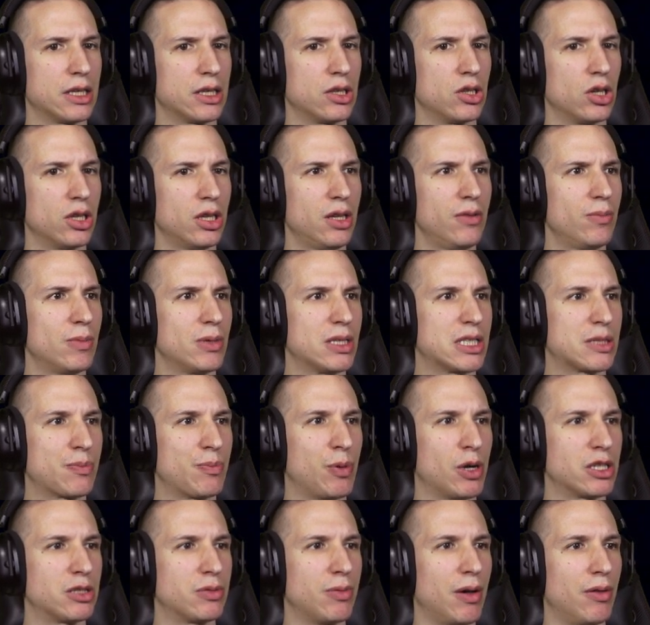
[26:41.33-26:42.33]
Not even in
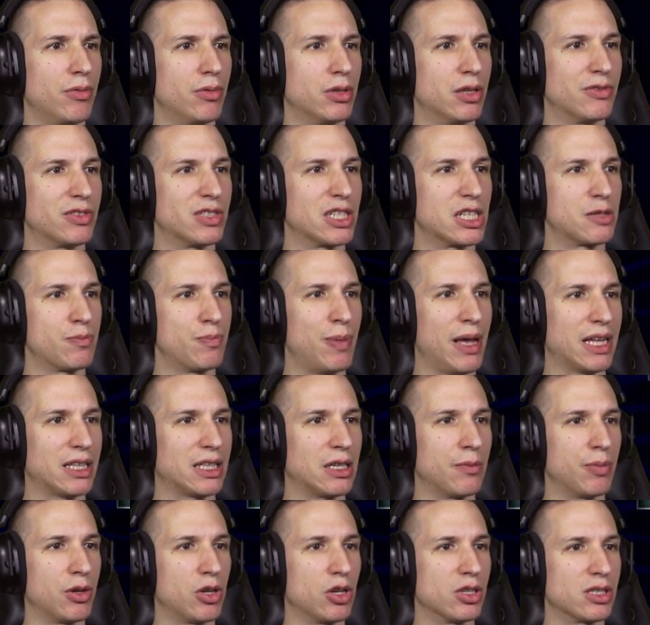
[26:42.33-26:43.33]
spots where I would have
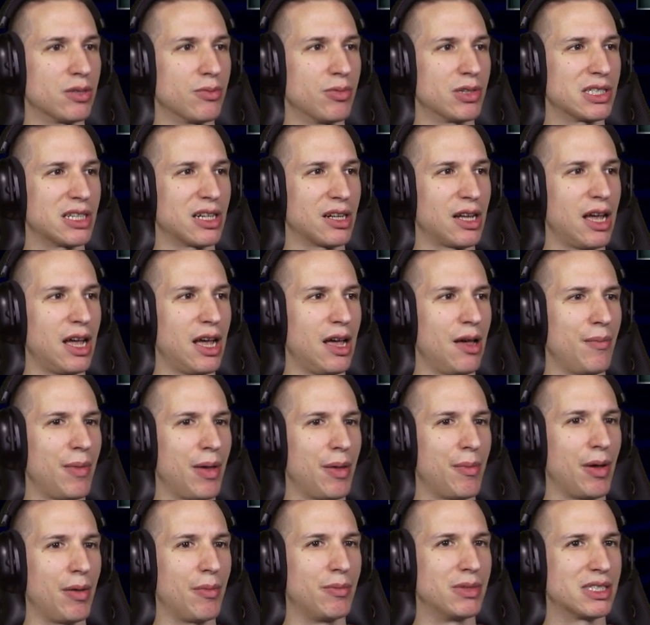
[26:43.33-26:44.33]
suspected, because I was like, ah,
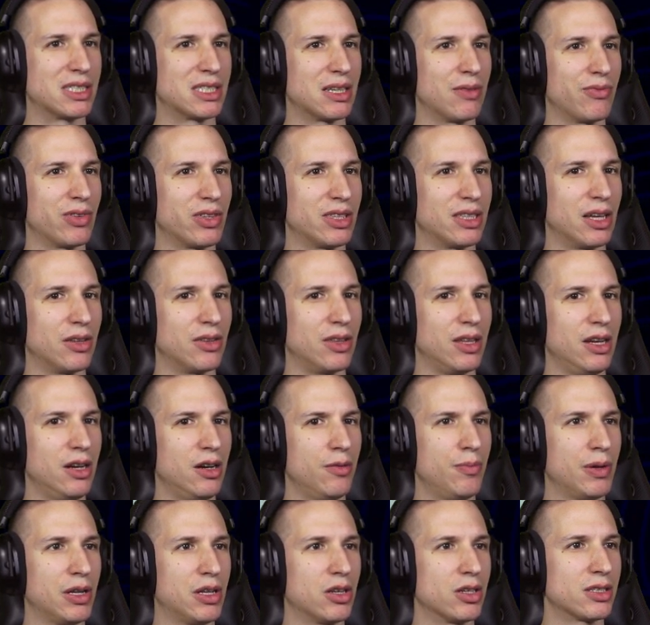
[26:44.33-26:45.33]
maybe I missed something down
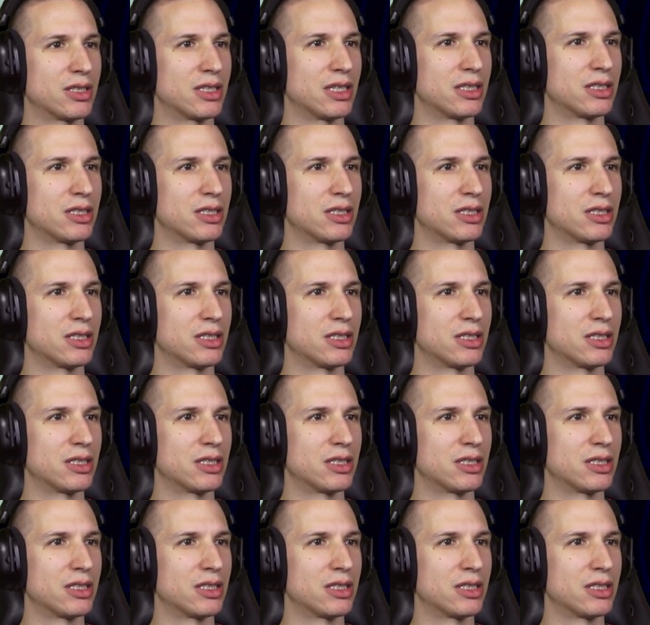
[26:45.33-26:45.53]
here because